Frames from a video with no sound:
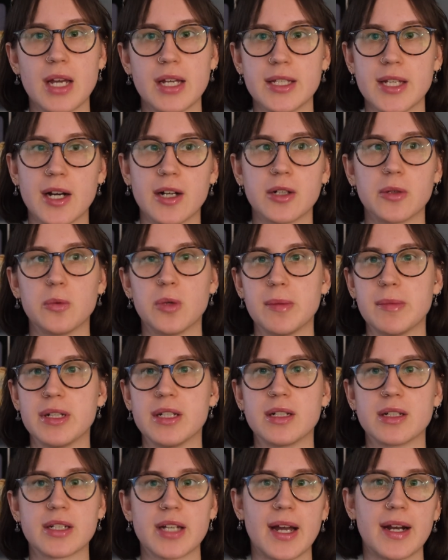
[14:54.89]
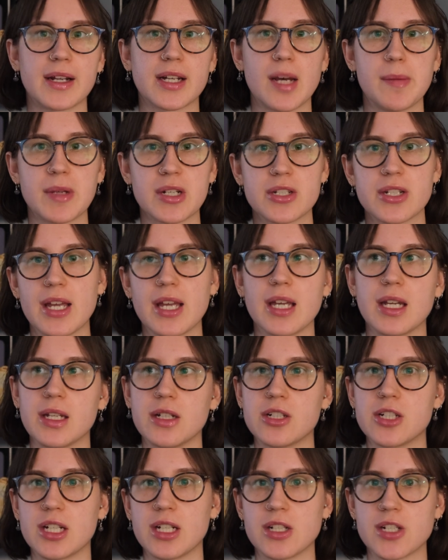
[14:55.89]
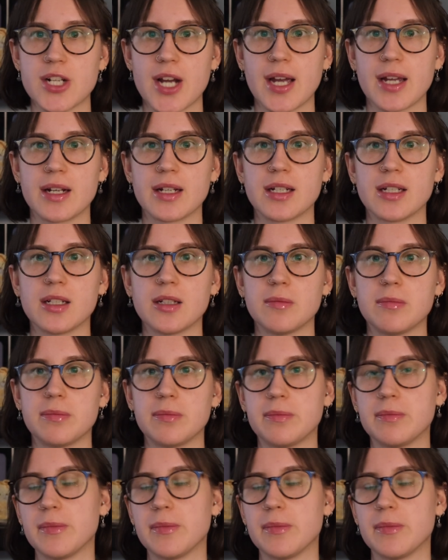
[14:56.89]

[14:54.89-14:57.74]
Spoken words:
young woman kind of coming to age in China